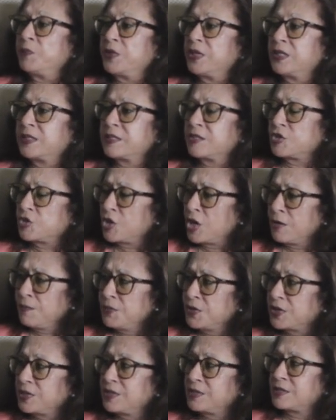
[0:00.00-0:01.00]
it's a
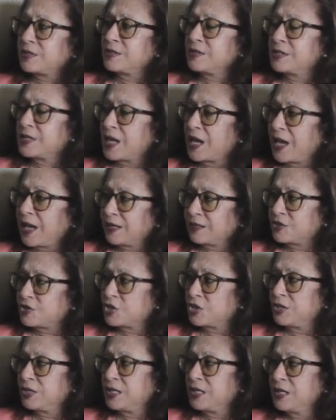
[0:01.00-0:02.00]
shame that he didn't
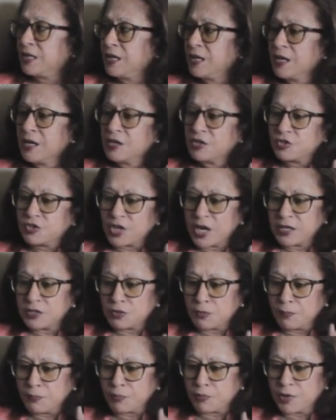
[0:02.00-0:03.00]
actually try
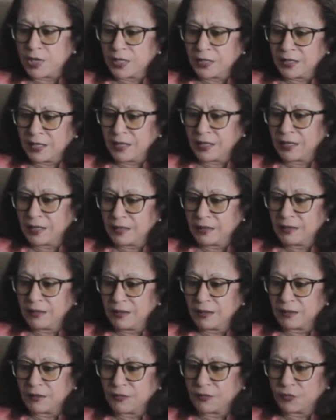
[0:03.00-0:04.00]
to bring
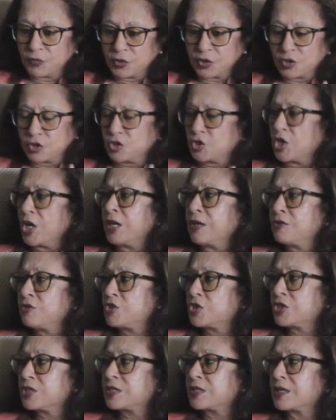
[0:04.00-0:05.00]
in the
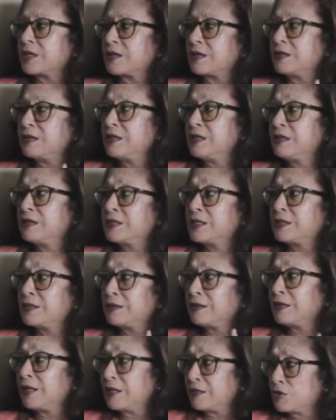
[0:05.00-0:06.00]
changes that are needed
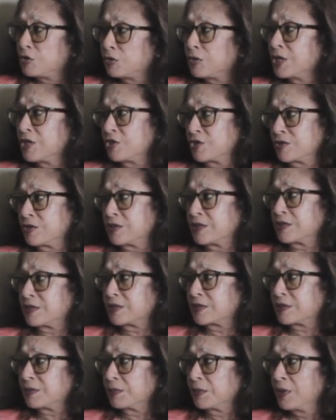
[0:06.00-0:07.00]
in the education
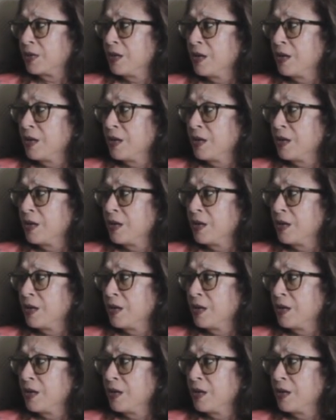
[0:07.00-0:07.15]
system.